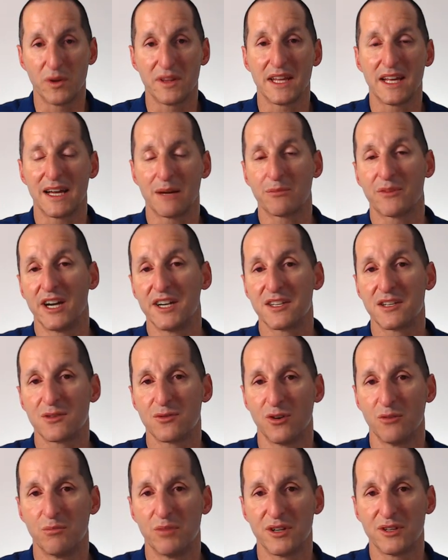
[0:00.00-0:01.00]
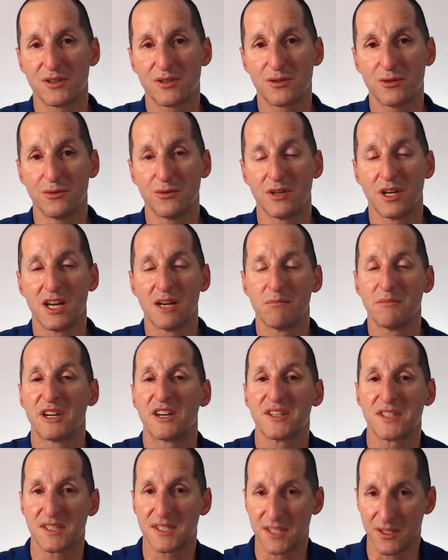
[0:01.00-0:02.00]
when they upgrade to 12.2.
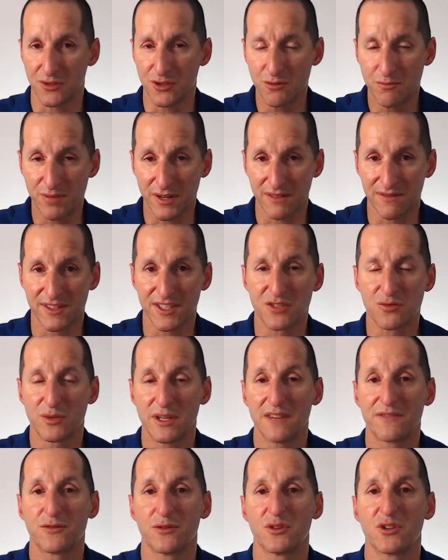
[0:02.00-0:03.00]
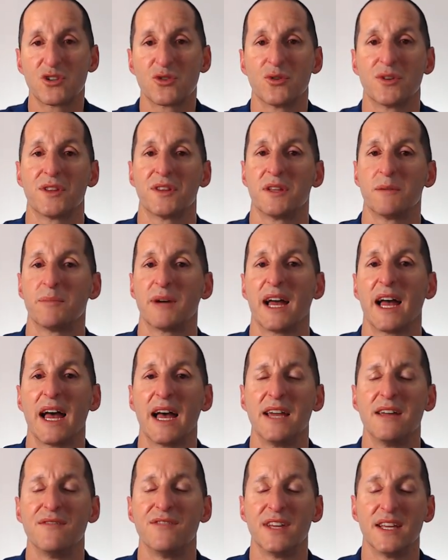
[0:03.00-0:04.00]
Because it's a new privilege, we have to ensure that the
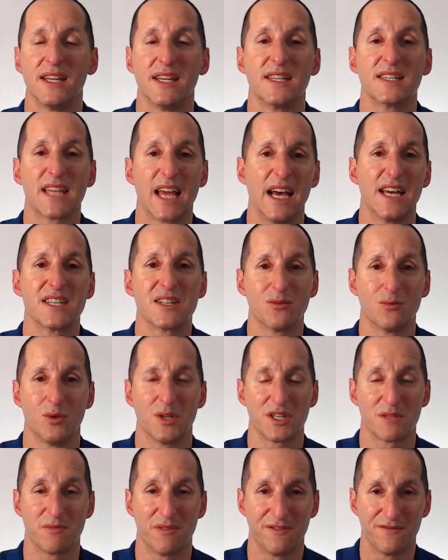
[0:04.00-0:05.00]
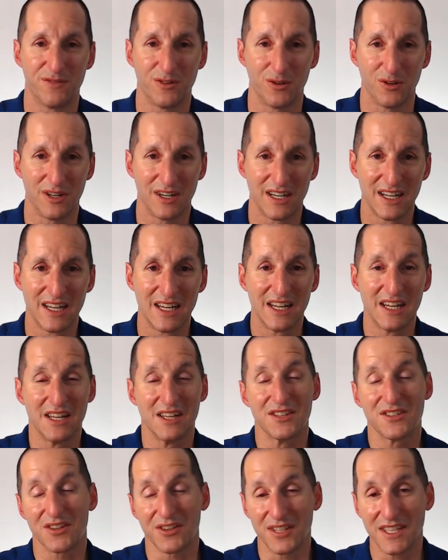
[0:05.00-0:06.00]
behavior is as it was before.
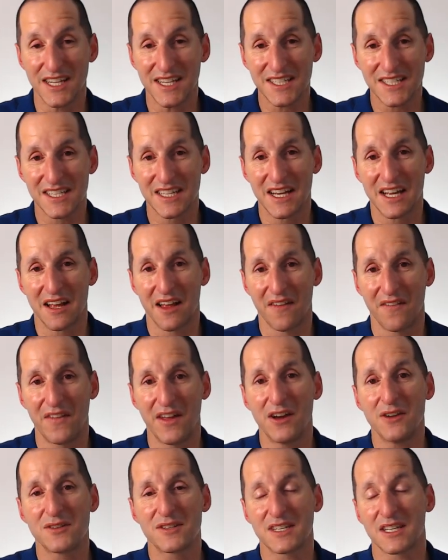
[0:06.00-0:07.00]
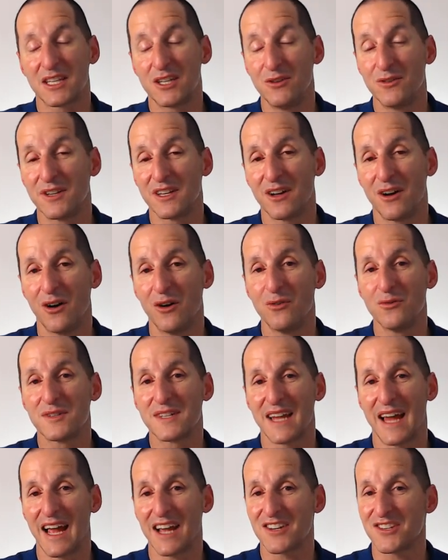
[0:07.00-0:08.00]
So yes, those security
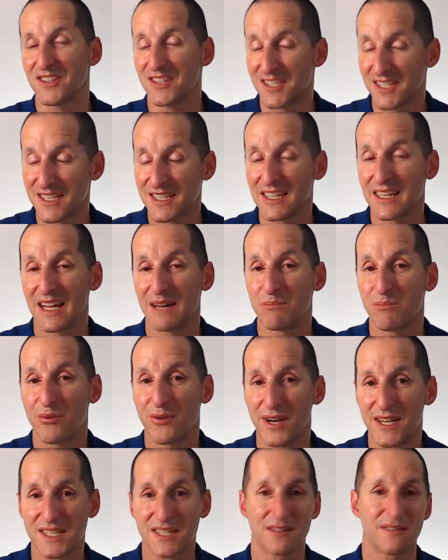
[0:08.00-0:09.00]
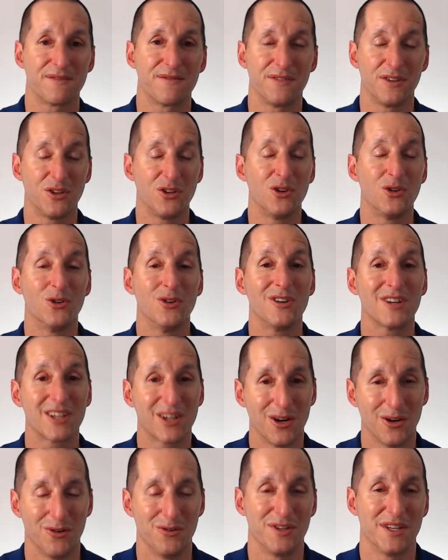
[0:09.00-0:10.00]
holes actually still are present for your
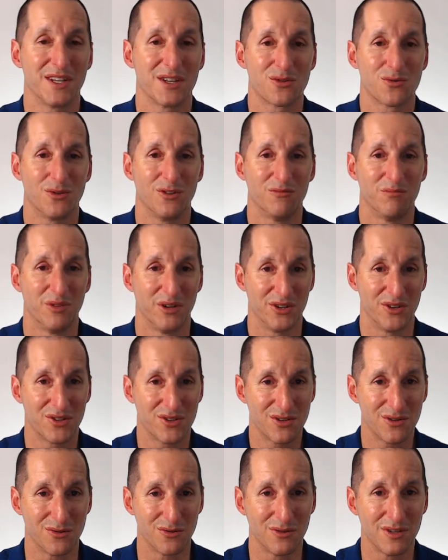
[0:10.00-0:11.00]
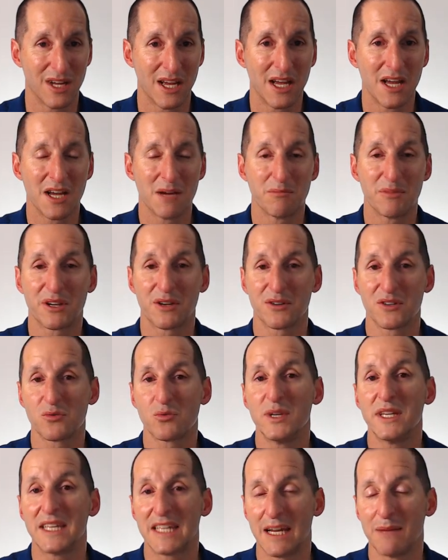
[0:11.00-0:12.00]
code in 12.2
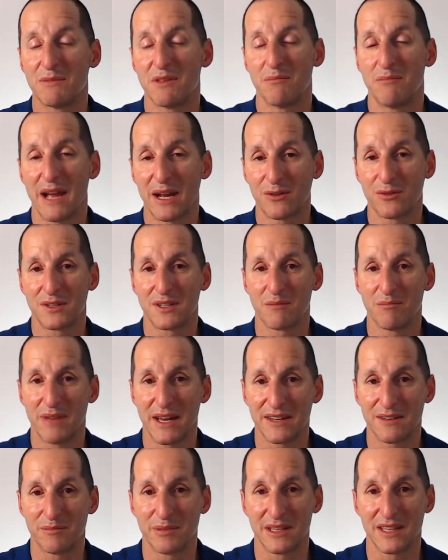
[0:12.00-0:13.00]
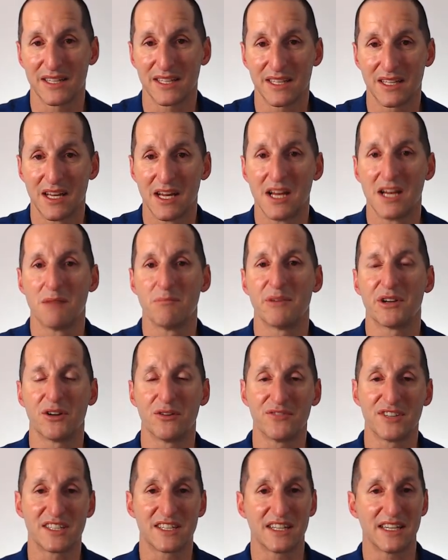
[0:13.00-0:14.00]
because we keep the backward compatibility. But
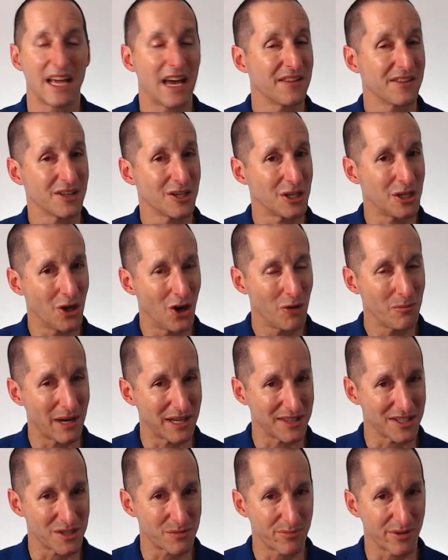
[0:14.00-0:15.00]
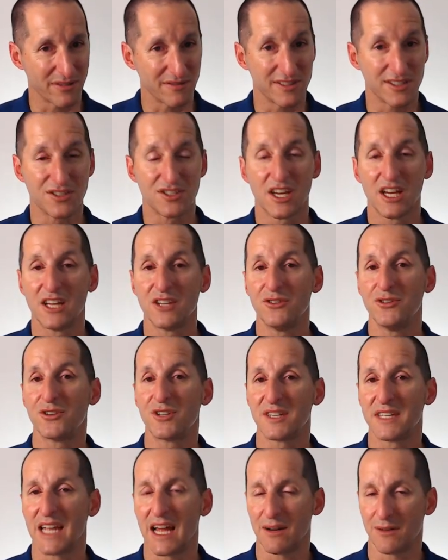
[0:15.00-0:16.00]
obviously now that you know about this privilege, you
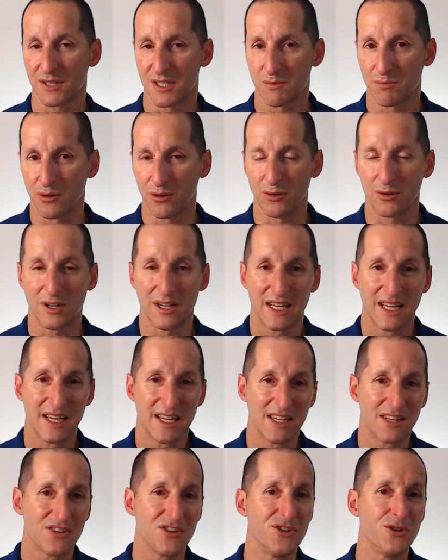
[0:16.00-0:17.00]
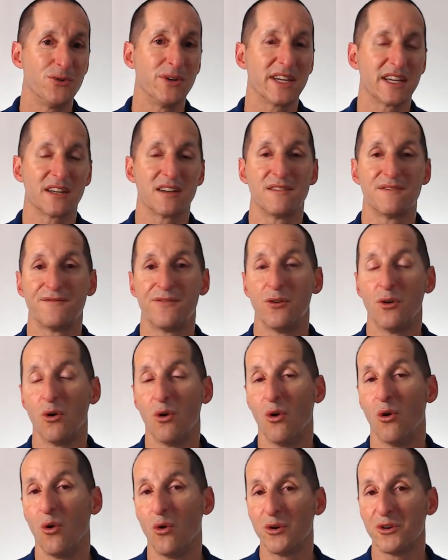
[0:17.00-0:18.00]
could now explore doing it for
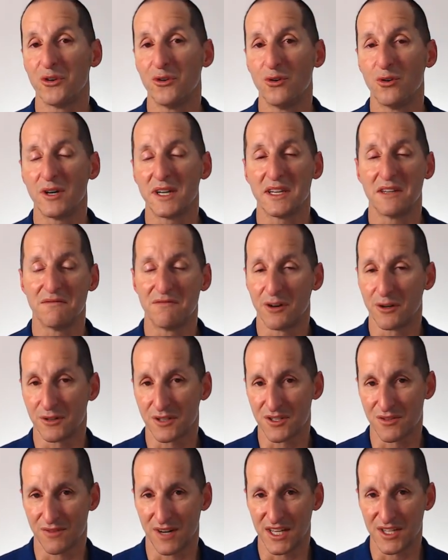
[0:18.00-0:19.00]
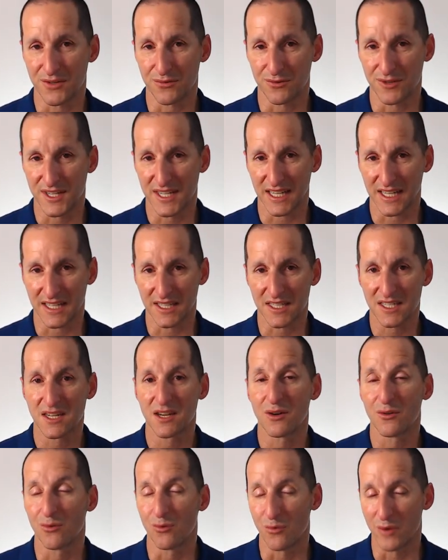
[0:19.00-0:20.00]
all your invoker's rights
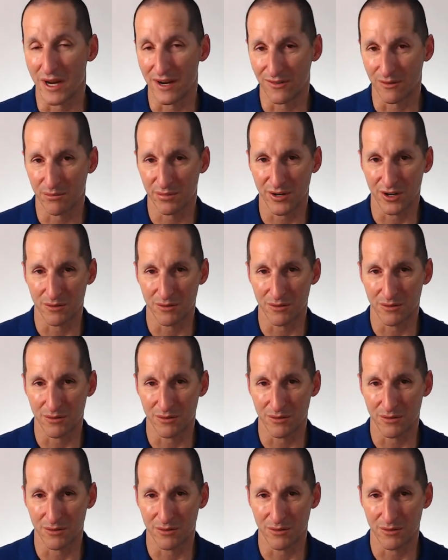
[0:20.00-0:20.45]
routines where